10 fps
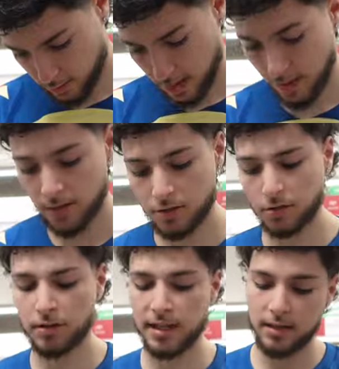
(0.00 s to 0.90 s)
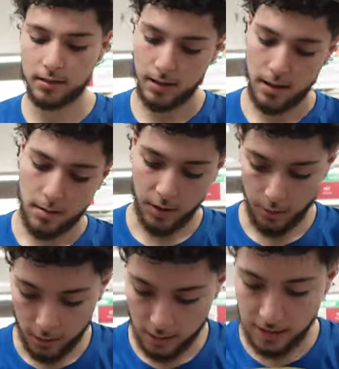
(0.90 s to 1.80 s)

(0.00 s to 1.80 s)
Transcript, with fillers: I already showed you guys, but we're also